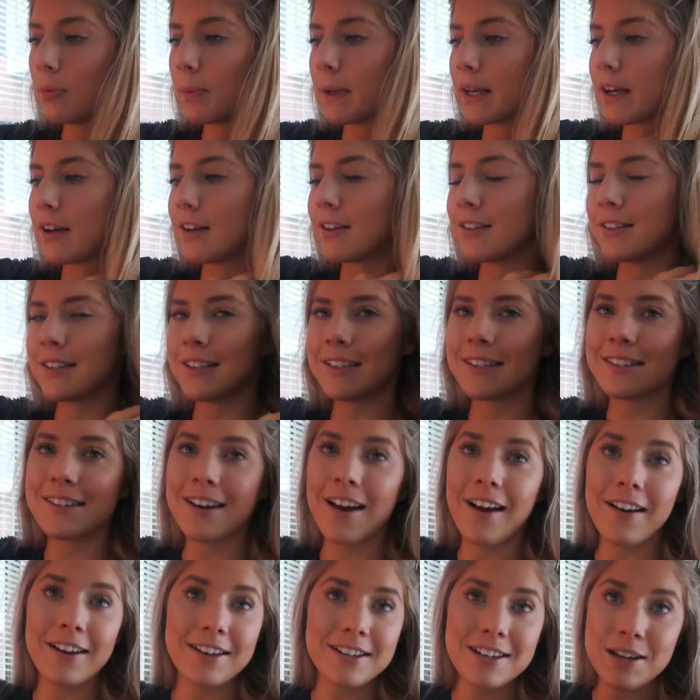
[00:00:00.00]
because it's
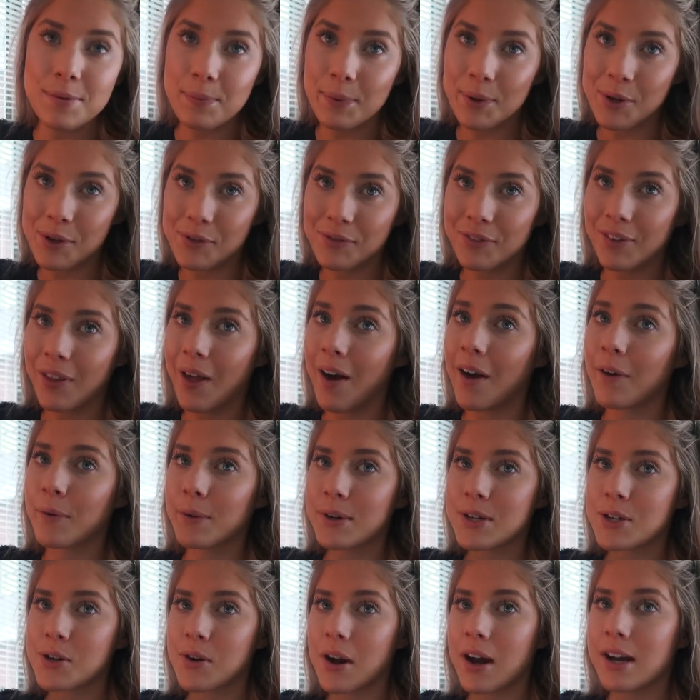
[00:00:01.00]
not a typical vlog,
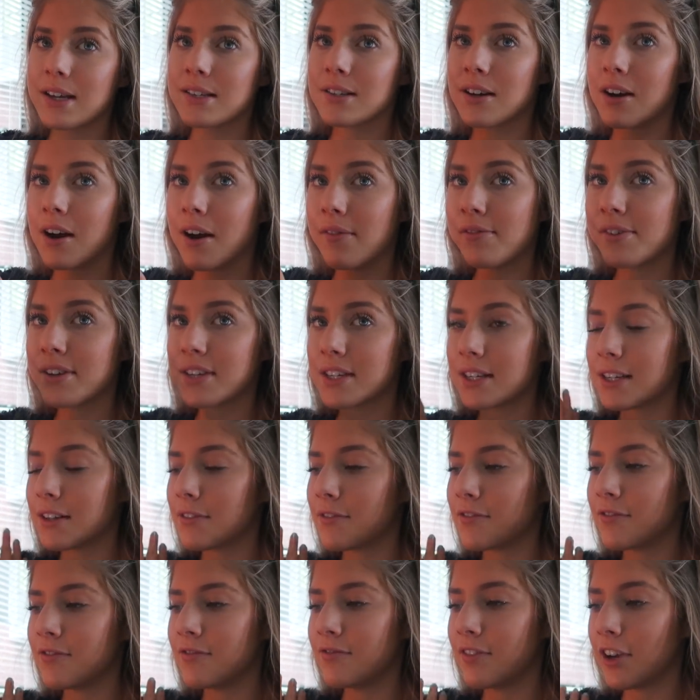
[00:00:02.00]
which you guys are
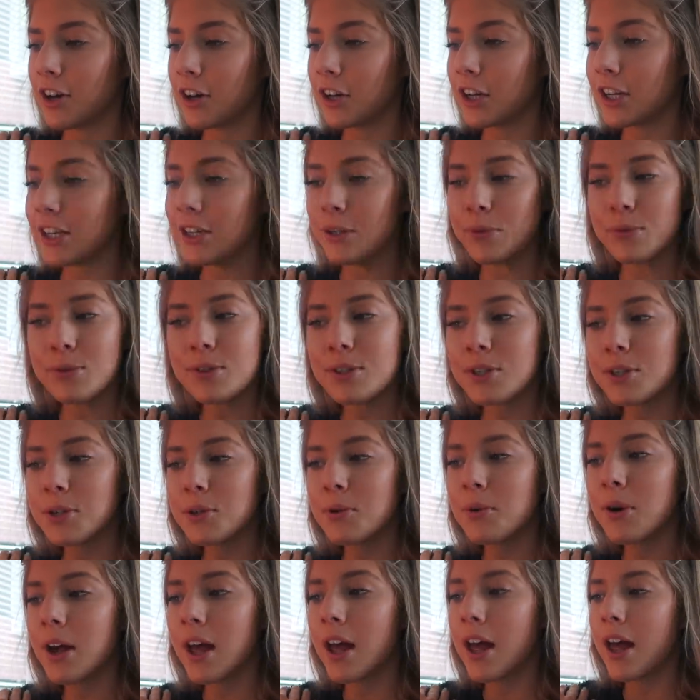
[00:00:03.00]
obviously very used
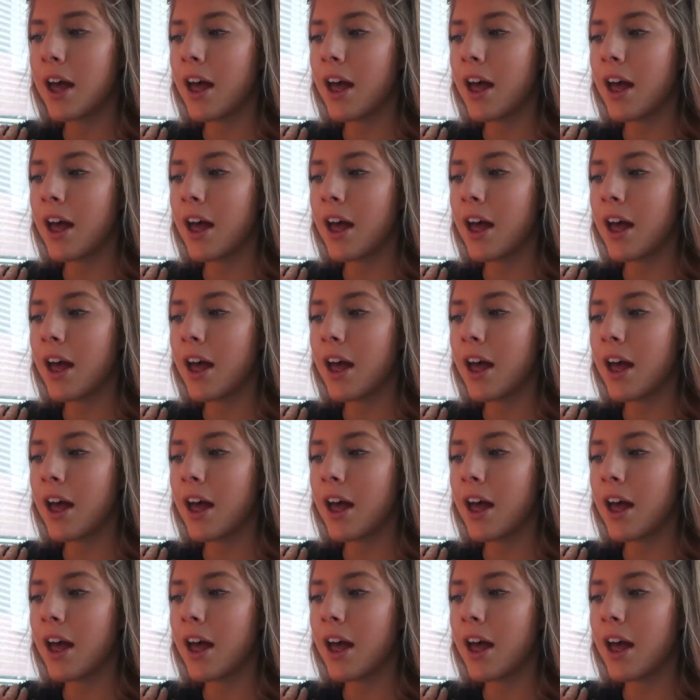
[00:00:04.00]
to.